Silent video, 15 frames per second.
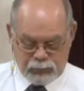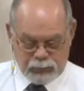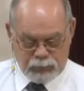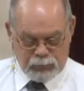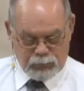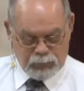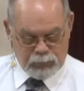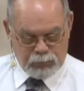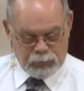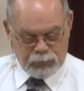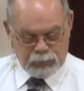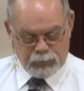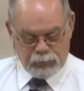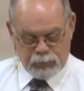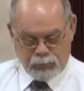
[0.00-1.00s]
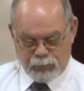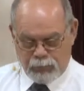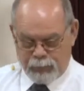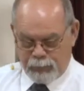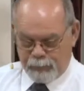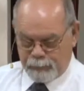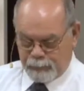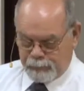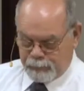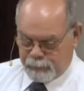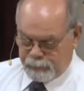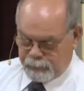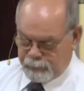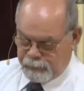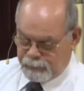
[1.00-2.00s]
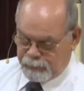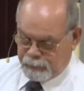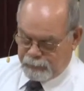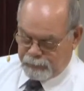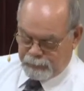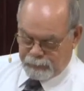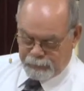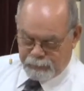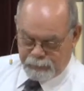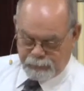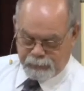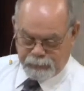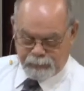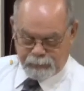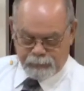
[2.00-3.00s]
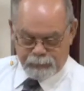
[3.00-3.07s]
No one is speaking in this clip.